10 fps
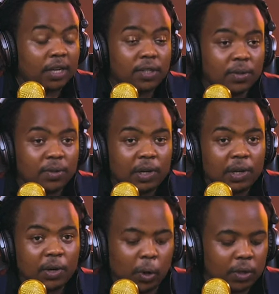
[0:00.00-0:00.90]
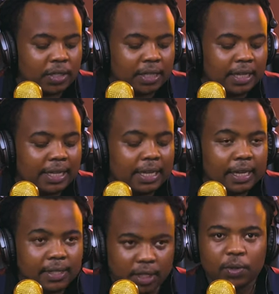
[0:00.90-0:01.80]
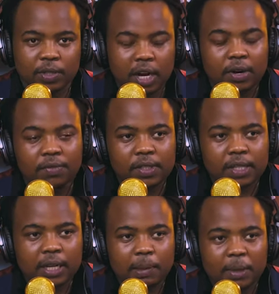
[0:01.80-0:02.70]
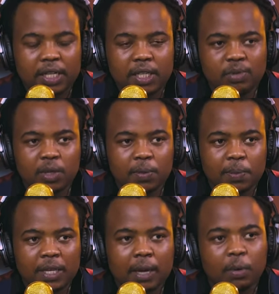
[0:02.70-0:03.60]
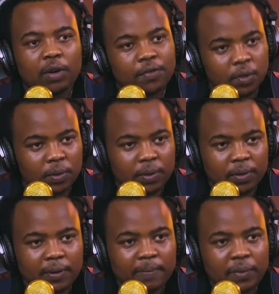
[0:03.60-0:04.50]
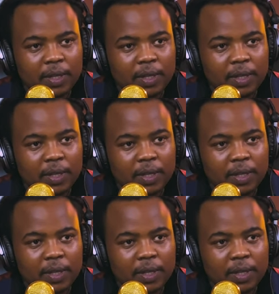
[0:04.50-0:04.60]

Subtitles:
react to costly ZESCO tariffs, but he seems to be speaking about fuel.